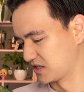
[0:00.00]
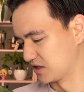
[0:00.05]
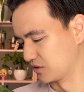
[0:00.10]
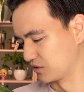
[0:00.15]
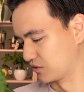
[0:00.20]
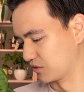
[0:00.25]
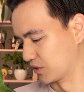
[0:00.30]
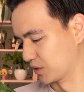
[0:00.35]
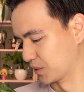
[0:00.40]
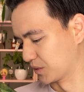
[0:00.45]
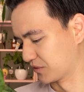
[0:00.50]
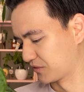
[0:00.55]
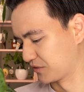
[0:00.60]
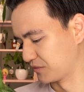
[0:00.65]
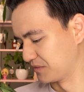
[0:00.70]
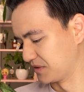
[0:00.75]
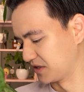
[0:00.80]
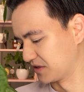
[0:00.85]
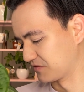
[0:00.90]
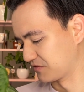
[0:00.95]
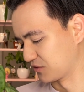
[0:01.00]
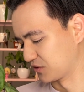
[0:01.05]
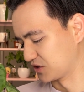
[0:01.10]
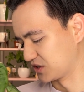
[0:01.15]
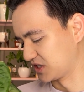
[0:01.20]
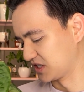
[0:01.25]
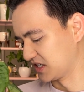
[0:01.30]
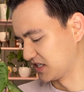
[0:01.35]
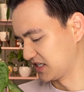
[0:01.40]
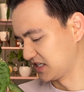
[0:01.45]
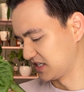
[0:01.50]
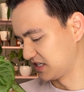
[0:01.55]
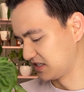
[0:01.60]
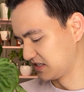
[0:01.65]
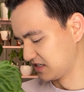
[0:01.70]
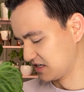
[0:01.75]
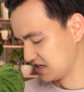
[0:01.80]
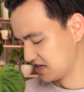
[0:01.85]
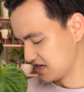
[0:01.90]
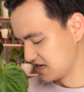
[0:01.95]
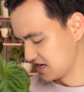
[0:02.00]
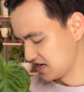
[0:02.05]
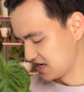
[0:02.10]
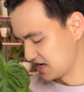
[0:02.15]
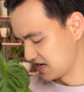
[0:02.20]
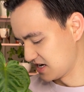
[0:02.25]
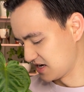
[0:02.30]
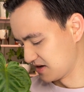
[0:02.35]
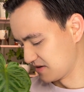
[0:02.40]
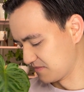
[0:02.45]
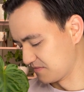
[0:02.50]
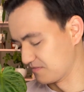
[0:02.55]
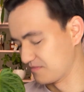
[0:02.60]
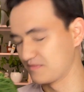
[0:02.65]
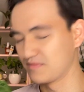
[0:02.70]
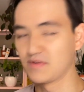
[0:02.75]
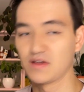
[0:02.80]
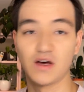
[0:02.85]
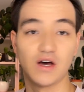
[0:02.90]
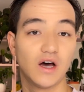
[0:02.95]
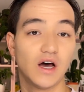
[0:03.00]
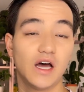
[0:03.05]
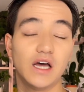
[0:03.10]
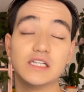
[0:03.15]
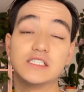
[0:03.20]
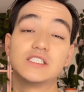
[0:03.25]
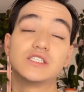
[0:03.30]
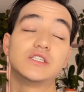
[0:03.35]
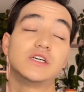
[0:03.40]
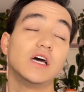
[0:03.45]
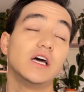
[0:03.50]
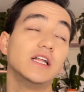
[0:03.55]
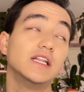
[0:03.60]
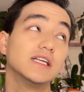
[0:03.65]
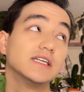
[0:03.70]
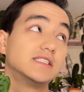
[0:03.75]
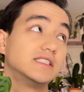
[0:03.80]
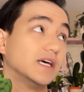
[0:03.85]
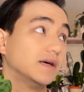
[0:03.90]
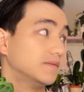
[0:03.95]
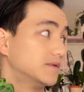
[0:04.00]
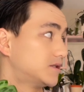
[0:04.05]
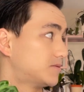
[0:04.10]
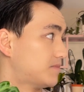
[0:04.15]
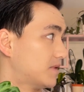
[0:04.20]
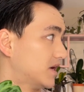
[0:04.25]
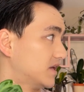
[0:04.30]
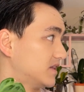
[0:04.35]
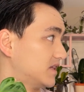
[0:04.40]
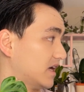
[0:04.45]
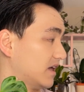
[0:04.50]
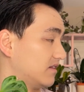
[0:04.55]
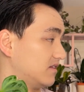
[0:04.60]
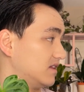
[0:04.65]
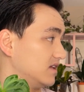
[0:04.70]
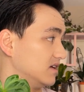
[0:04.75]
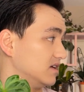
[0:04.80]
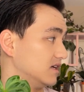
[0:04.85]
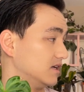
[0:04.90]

grower for me, unfortunately. It's in the same spot that the